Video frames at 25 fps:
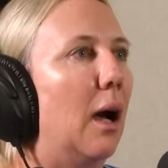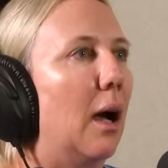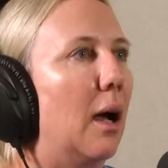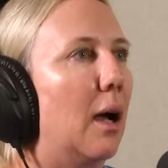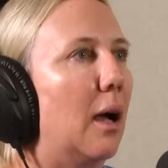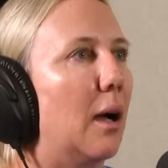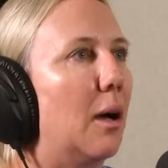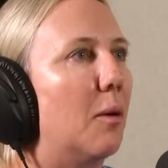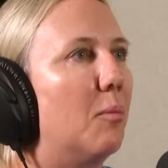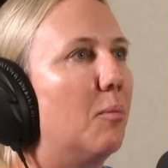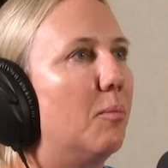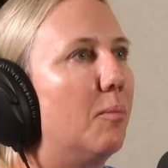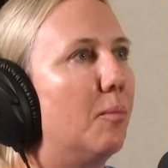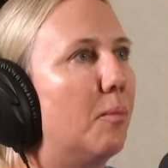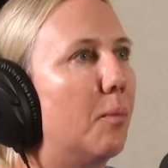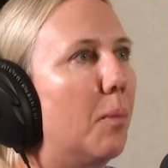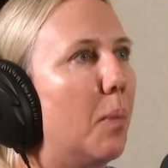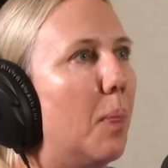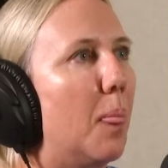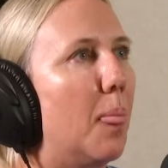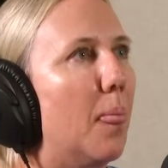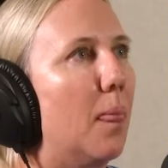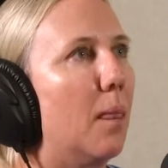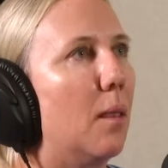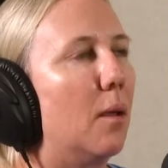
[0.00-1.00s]

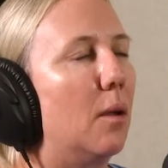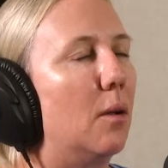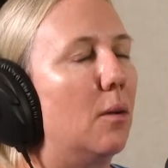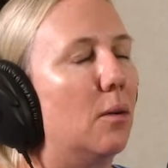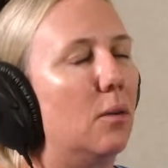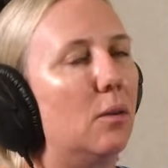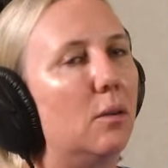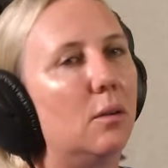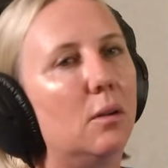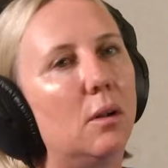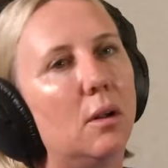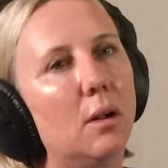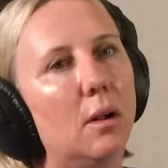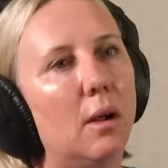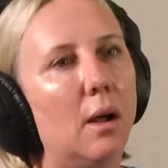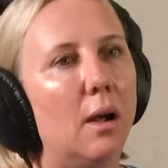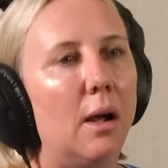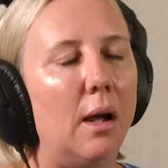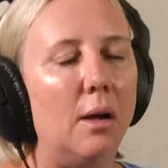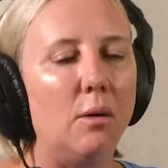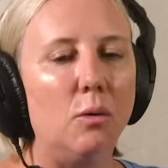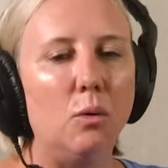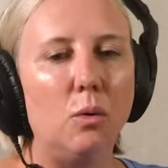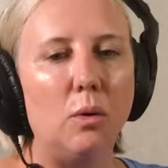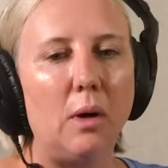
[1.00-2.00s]

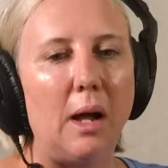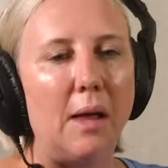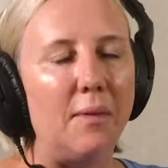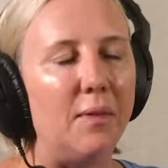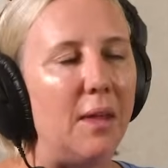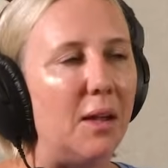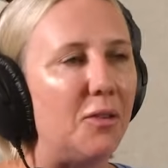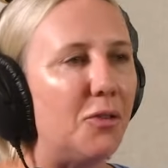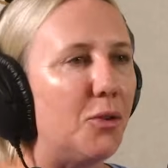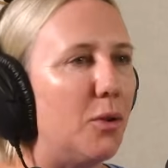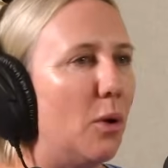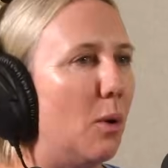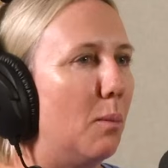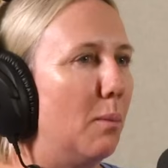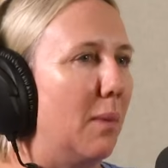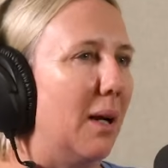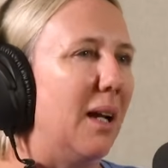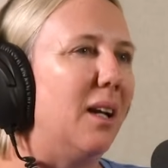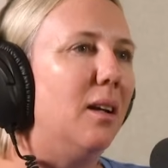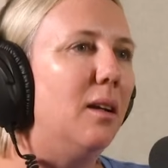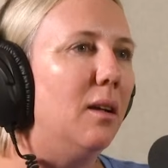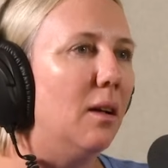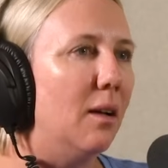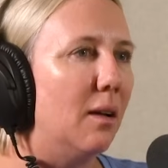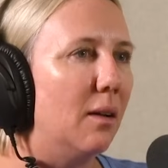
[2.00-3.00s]
And look, and that's not
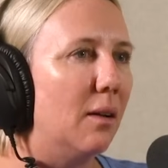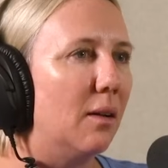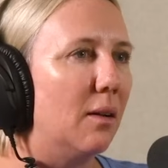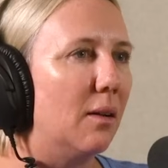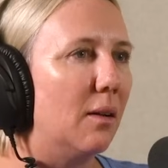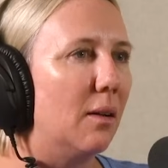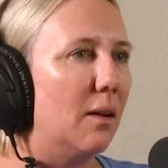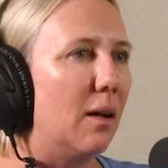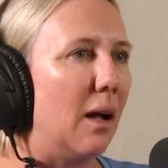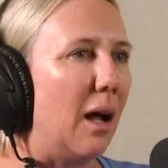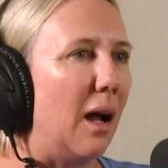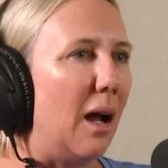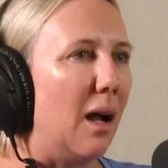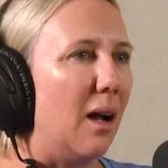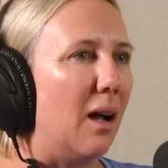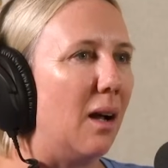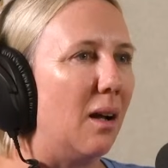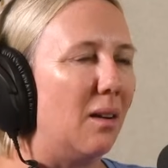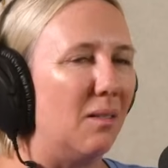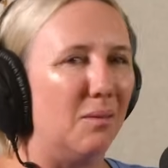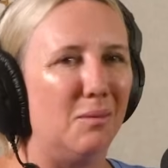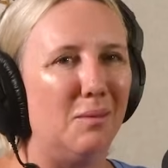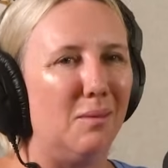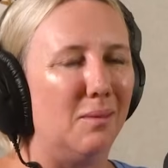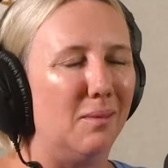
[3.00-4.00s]
me.
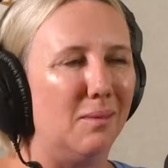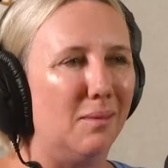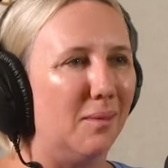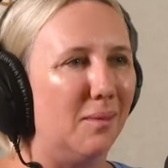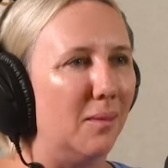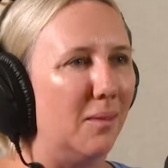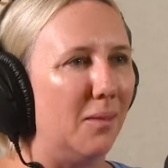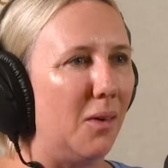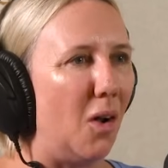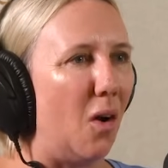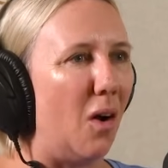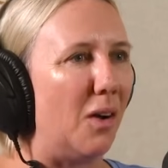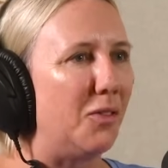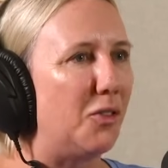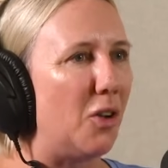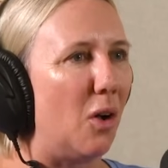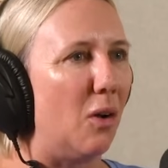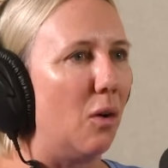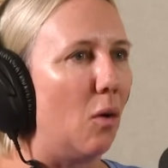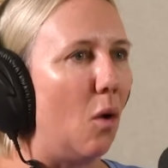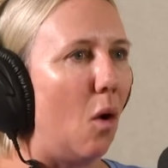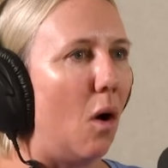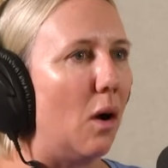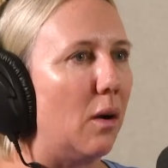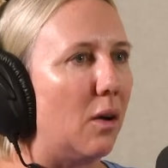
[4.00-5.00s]
I
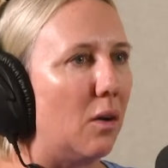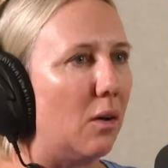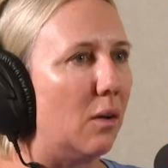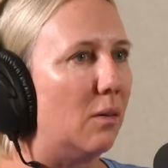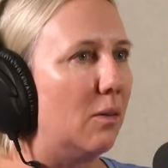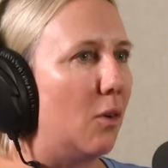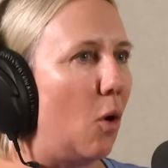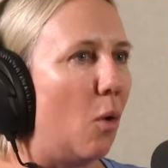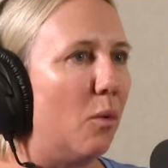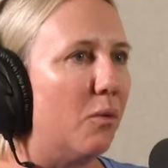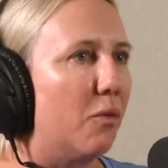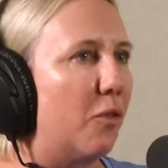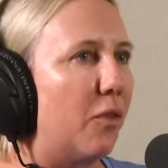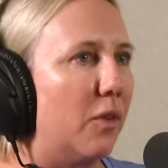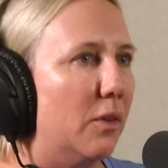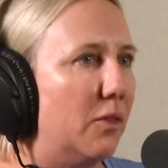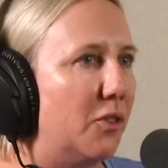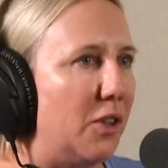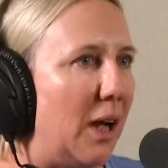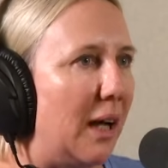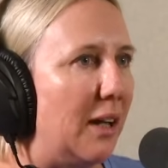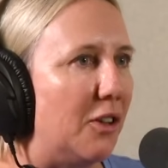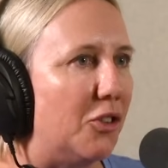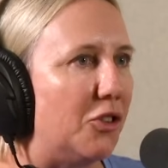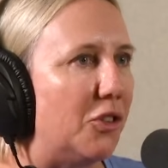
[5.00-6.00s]
don't like
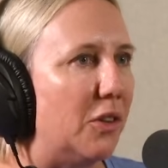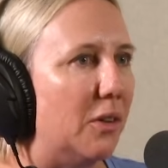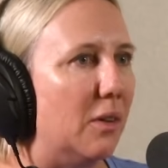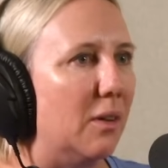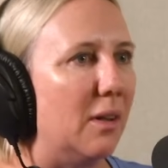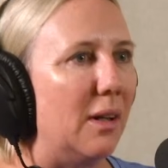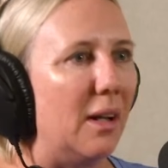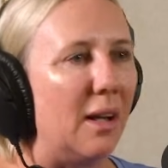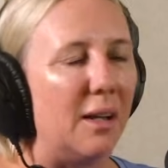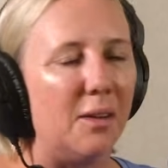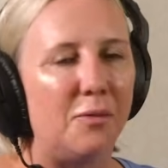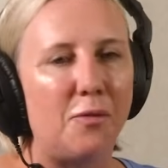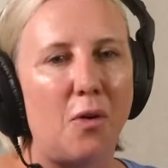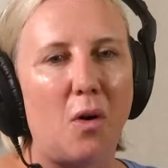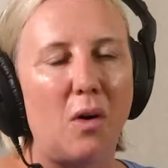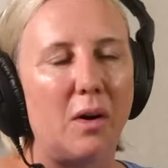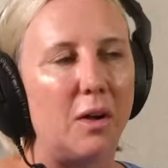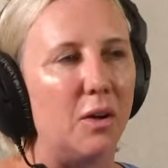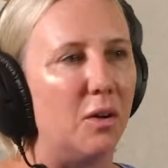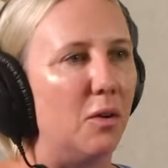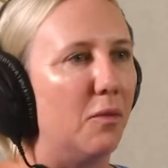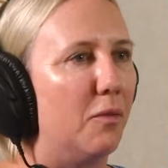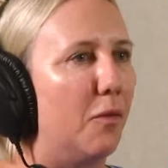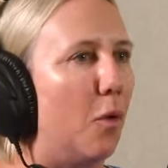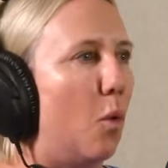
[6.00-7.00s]
confrontation. If I
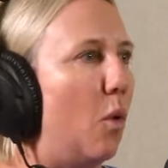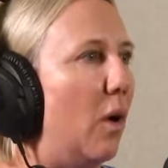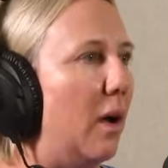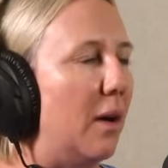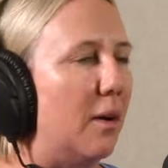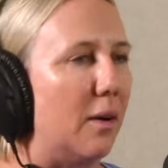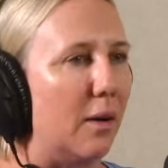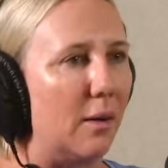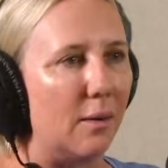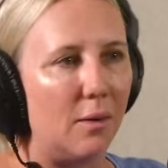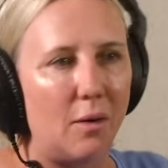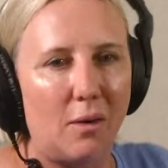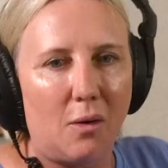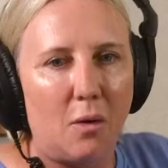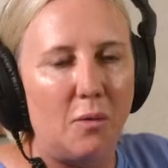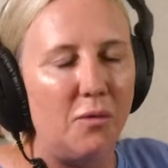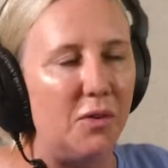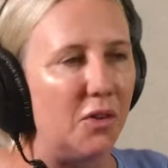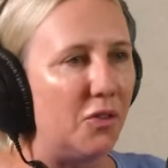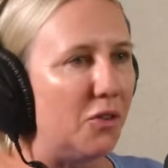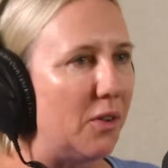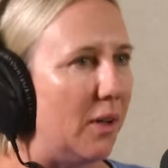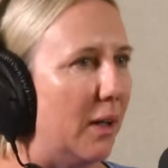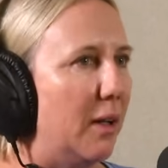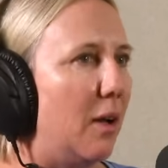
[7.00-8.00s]
can avoid it,
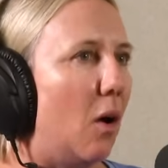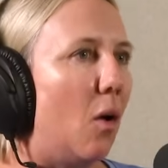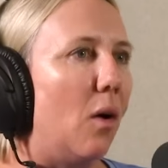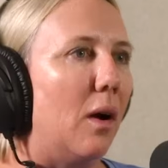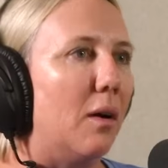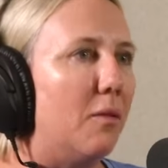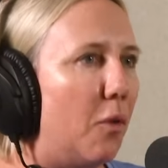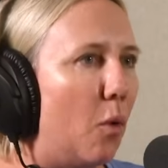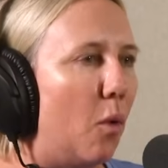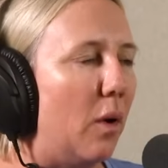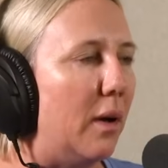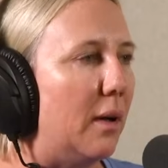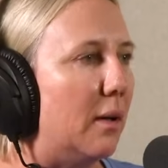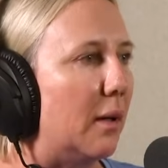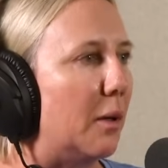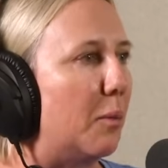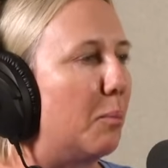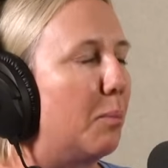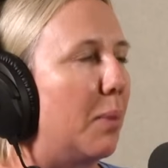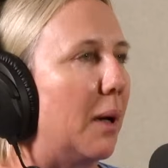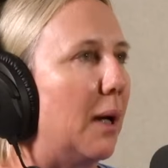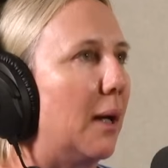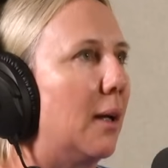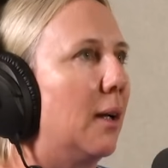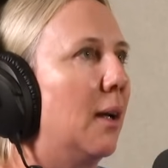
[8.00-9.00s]
obviously I avoid
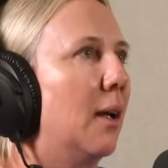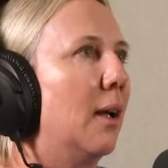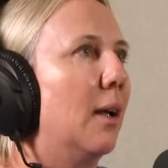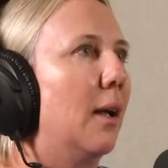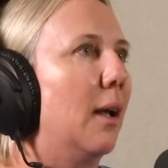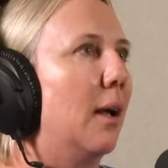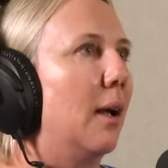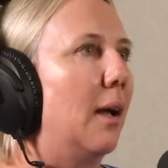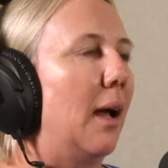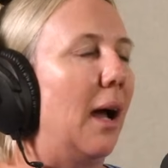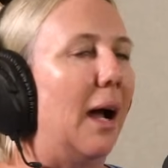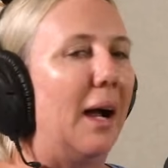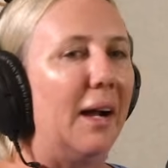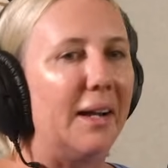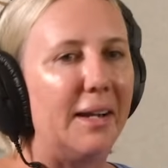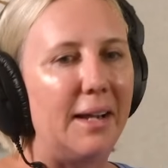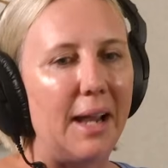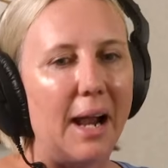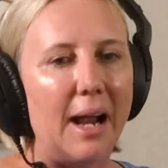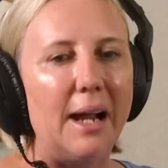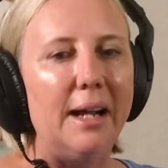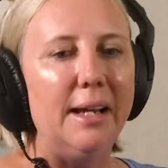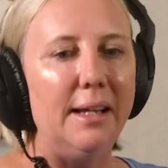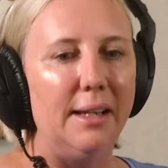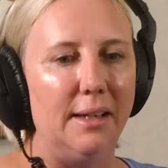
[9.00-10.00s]
it. But
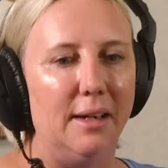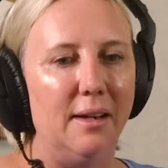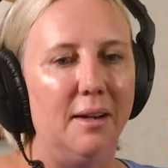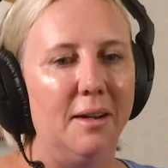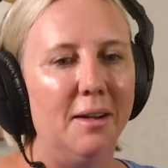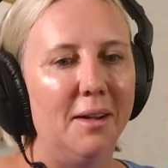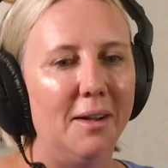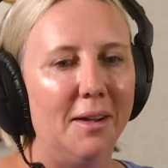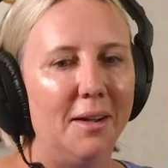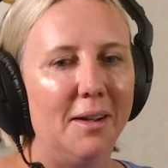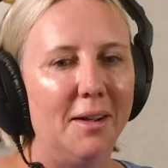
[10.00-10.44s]
again,